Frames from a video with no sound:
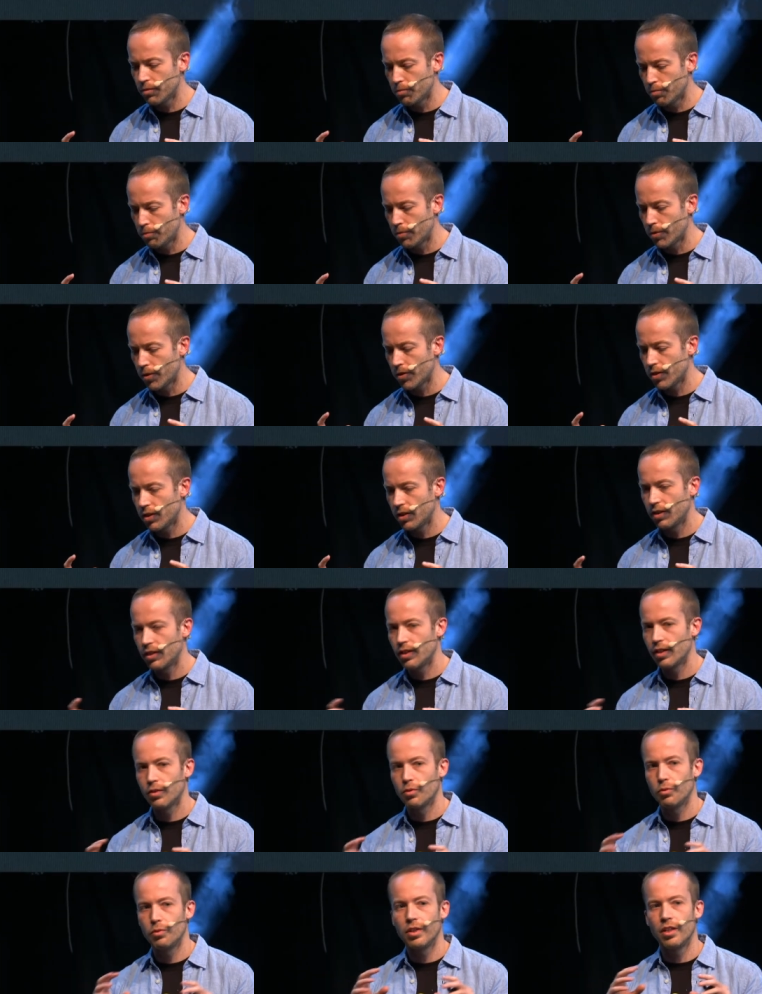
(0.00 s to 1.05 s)
point
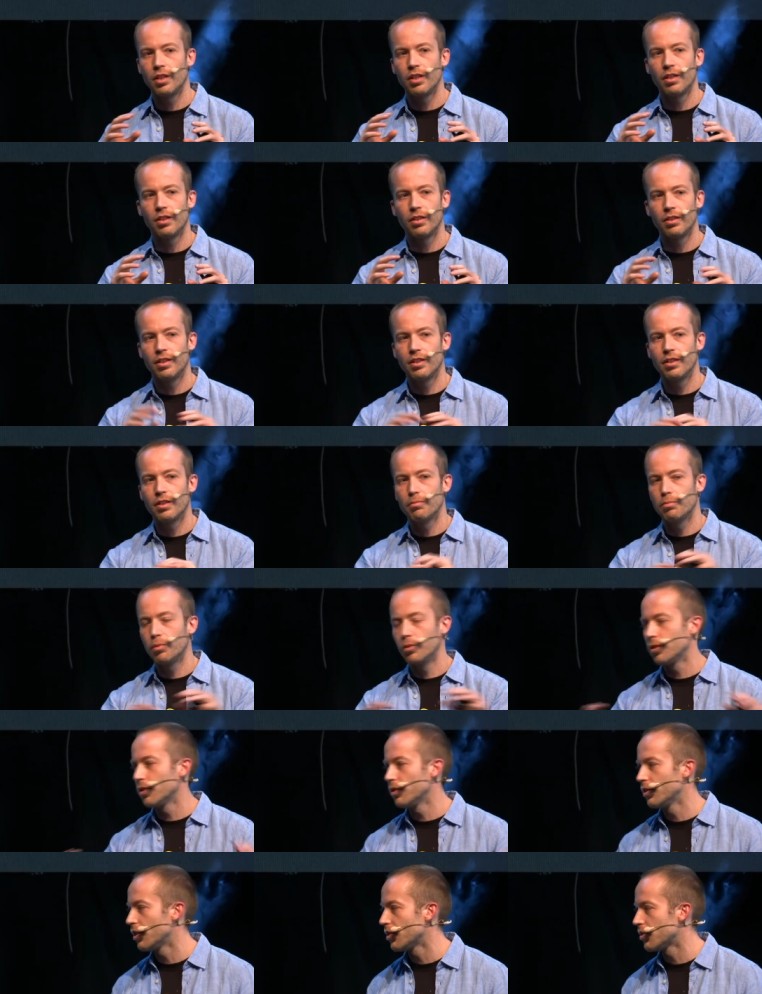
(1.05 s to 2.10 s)
that we didn't
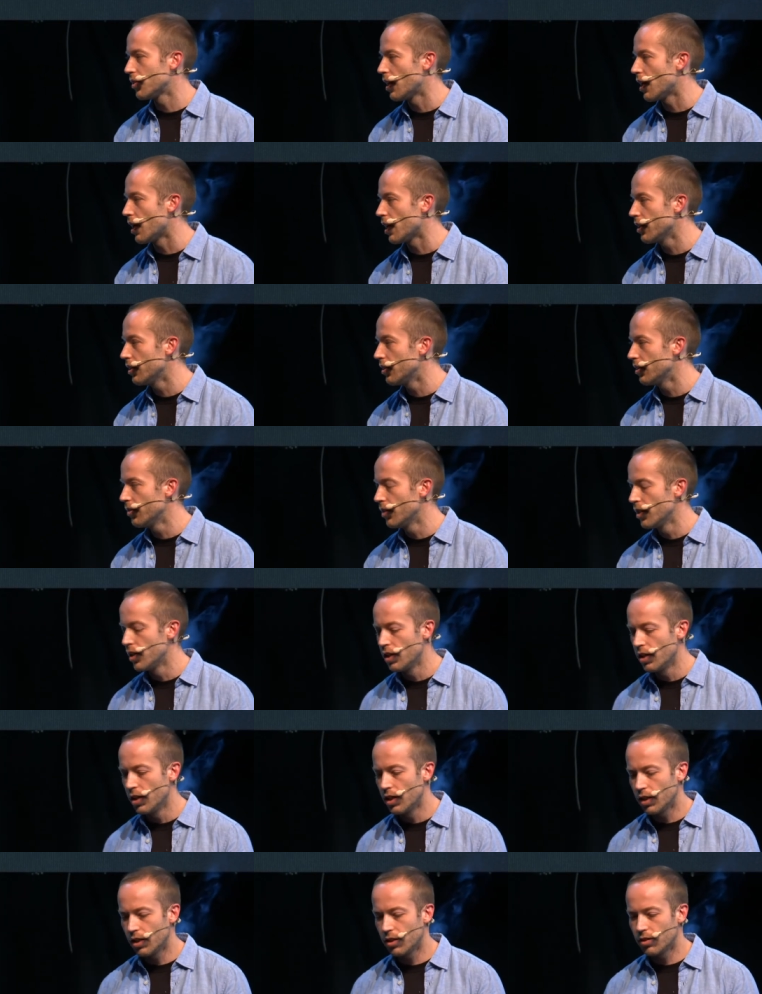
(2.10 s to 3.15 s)
put on the slide
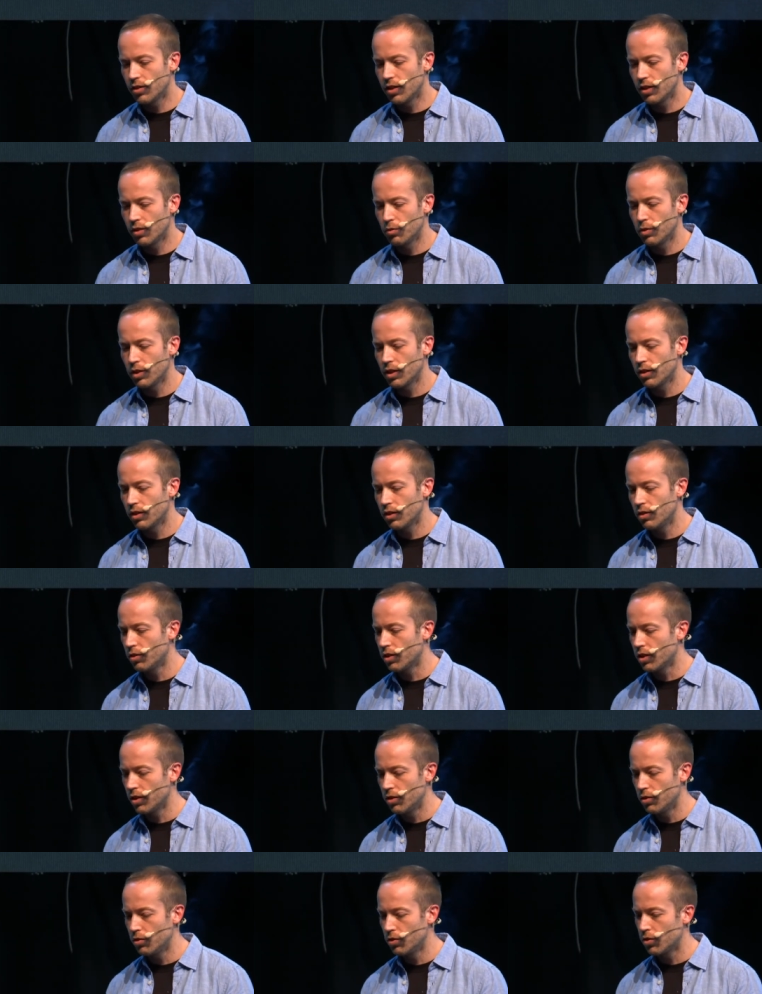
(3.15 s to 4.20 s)
is that you
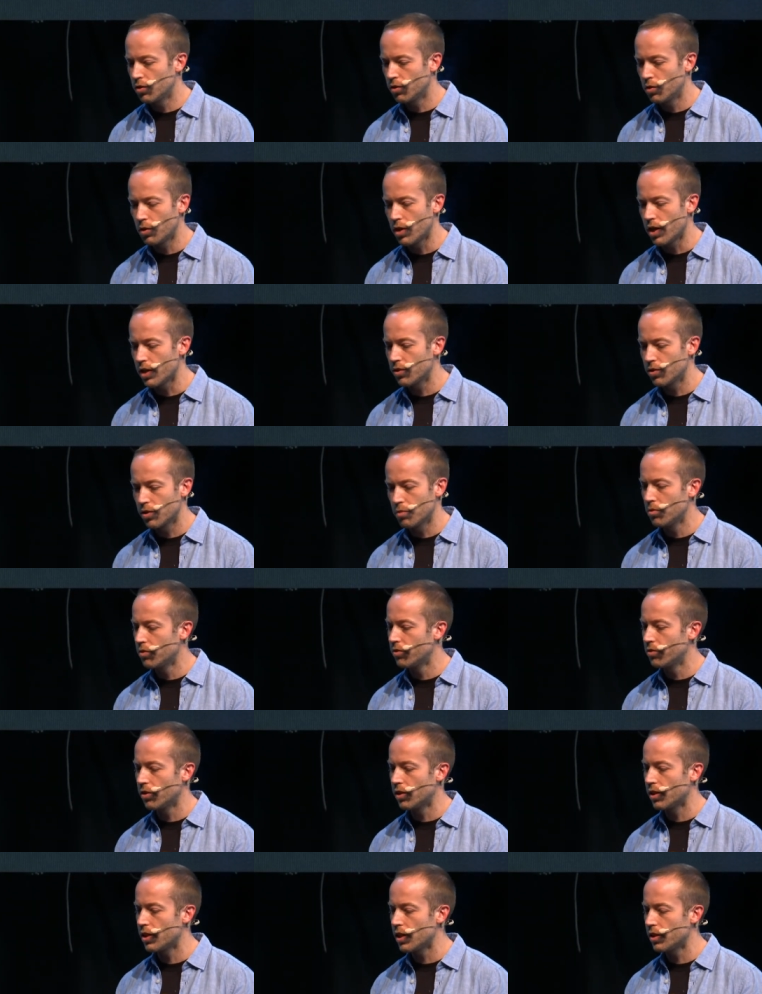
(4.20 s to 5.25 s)
can use to hide some of
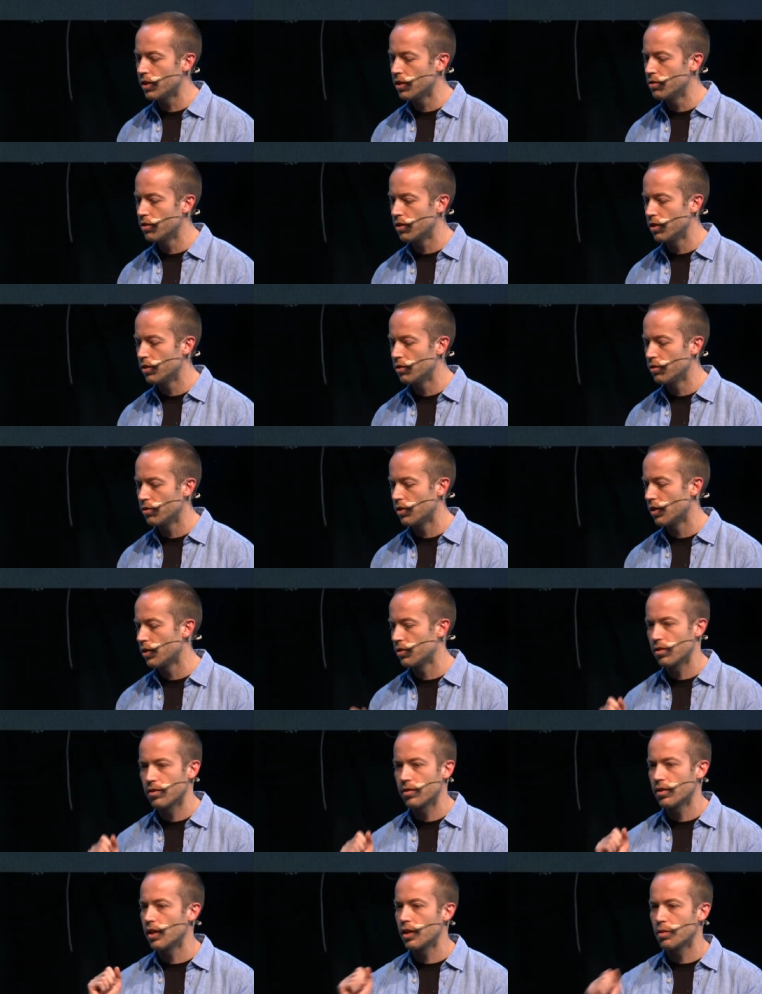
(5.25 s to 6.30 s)
your data, you can use
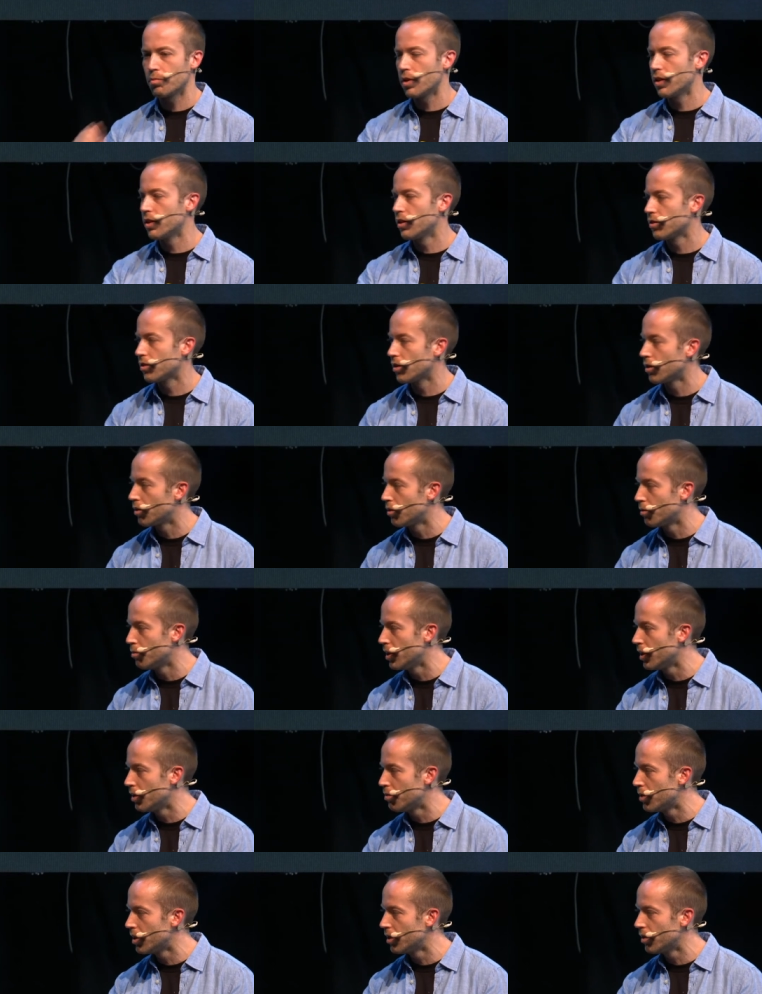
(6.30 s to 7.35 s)
something like Pedersen
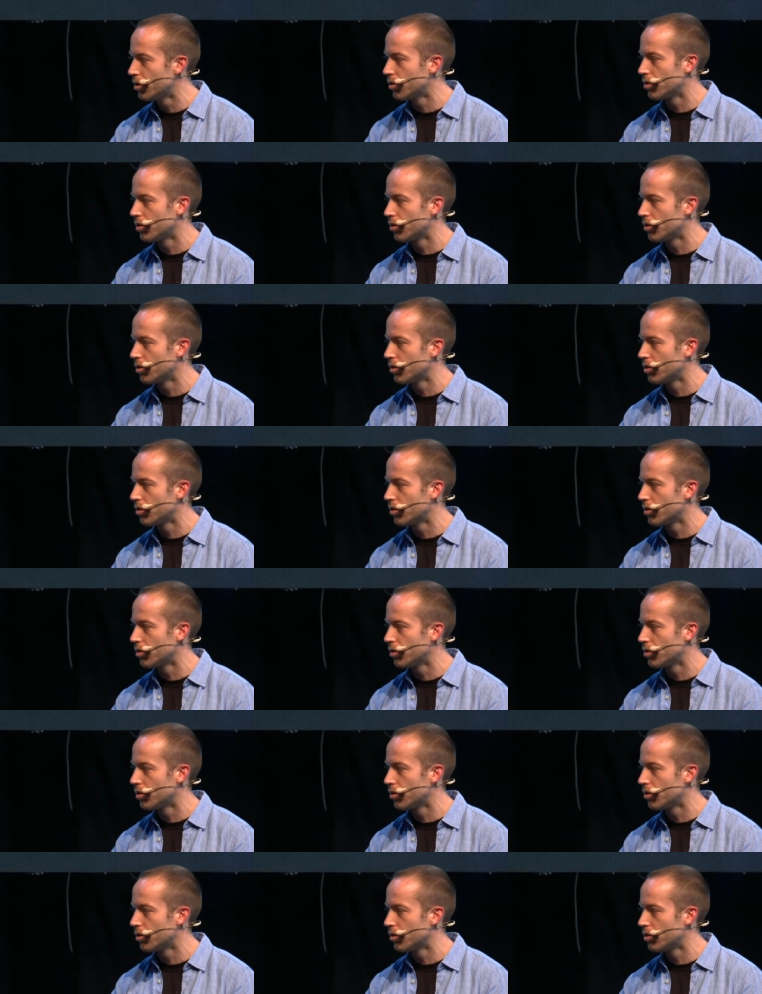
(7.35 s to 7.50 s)
commitment.